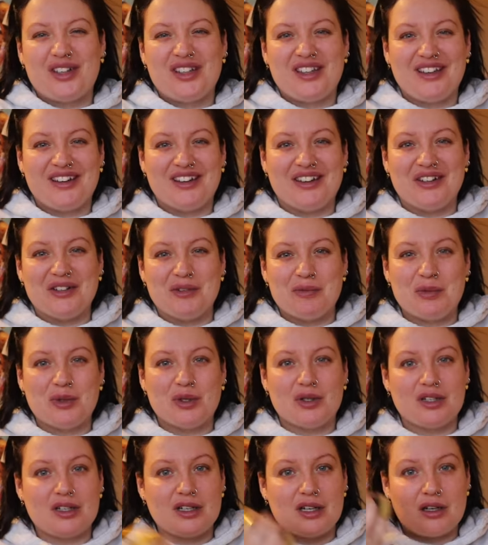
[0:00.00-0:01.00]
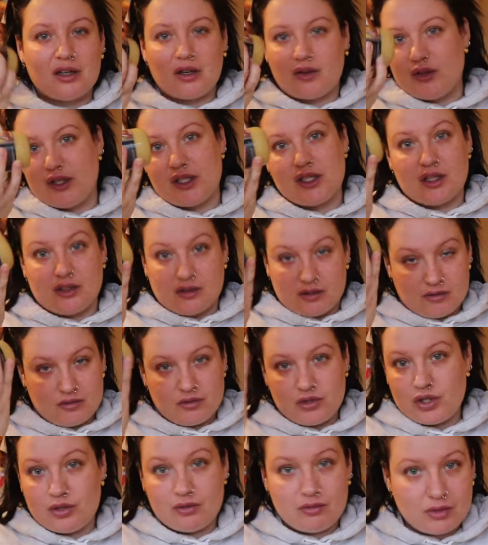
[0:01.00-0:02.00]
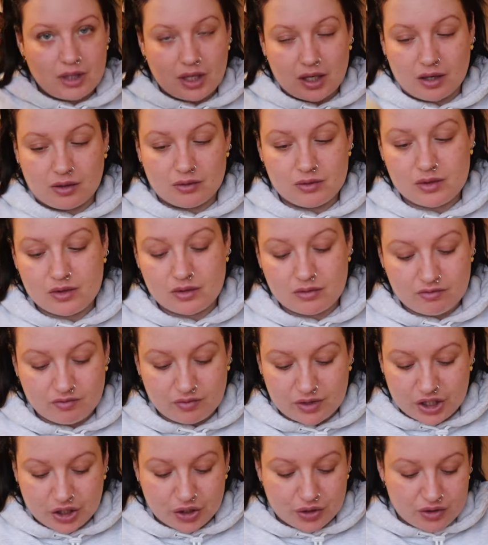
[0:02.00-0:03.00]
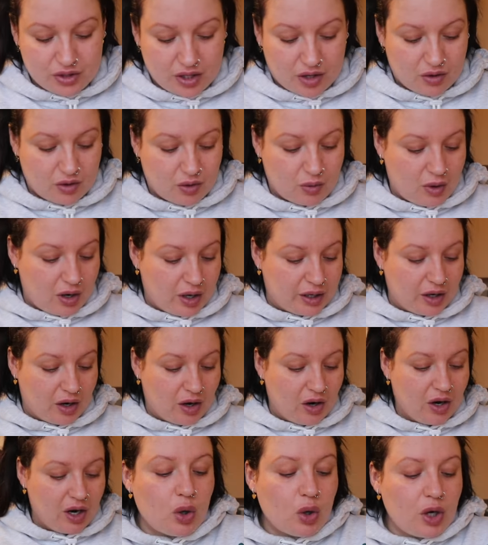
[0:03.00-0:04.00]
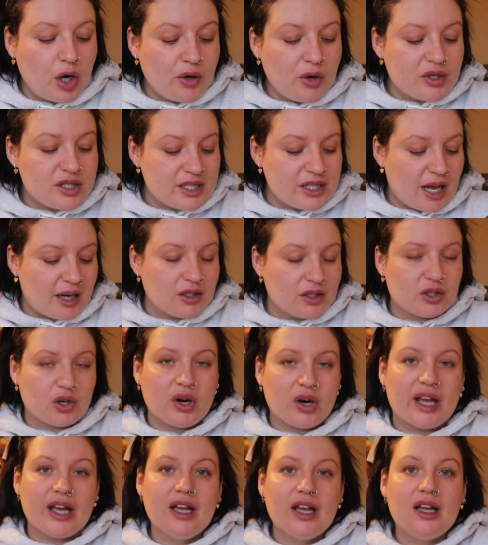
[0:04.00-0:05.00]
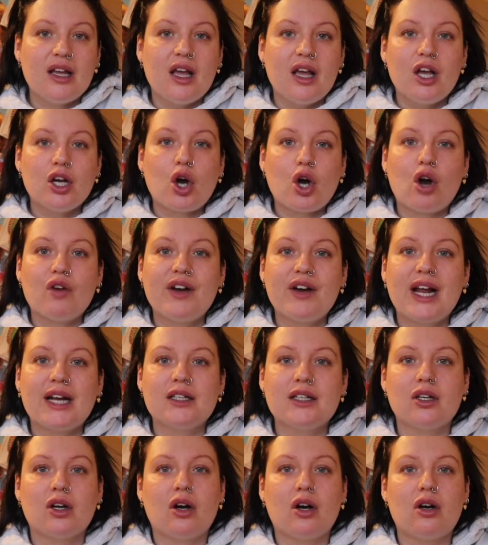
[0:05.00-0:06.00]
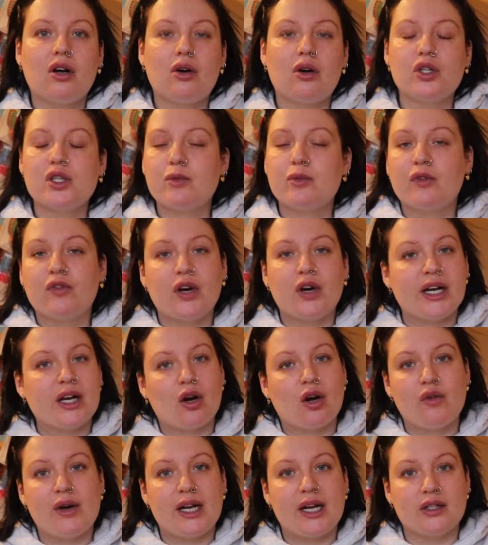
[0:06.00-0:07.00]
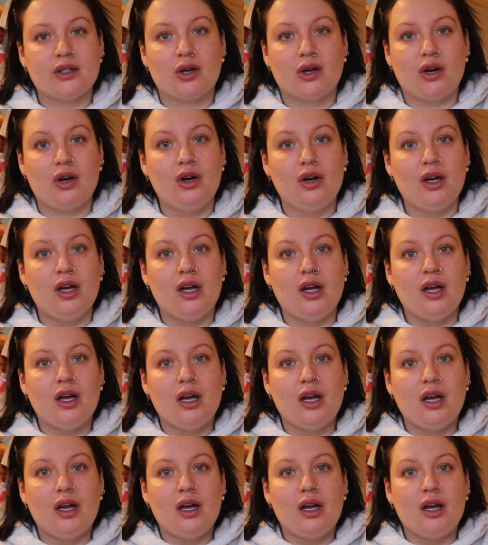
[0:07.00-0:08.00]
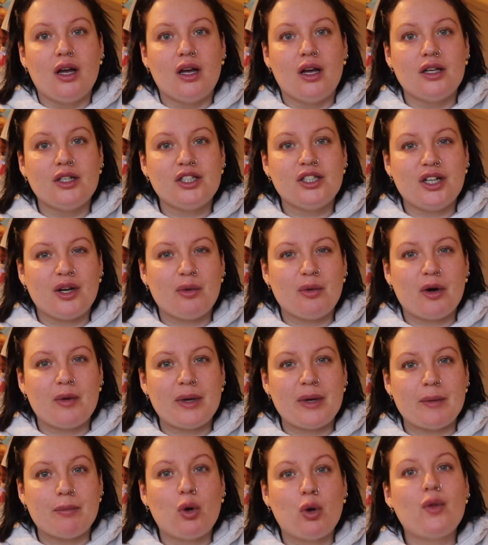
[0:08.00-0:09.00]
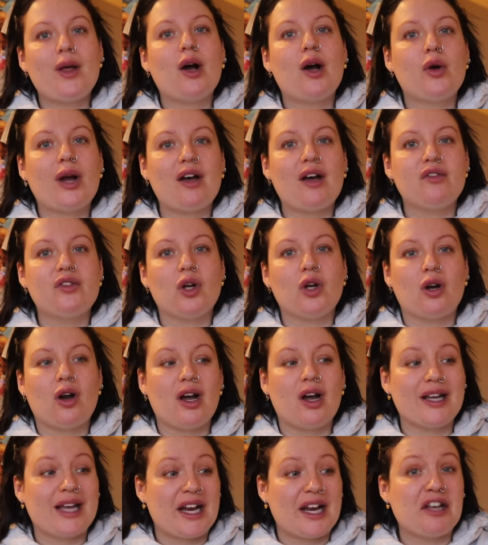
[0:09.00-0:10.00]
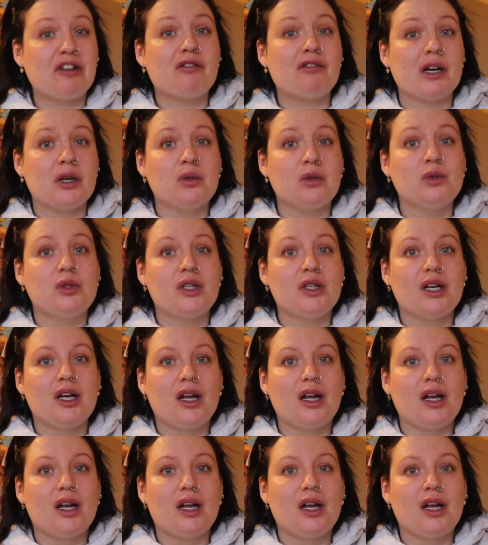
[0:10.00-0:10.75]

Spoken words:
you know, but obviously, you know, it was reduced. I thought, why not? Put a load of salad on it, coriander, oh, smother it in coriander. Do you know what I mean? Put that on after, like get it grilled.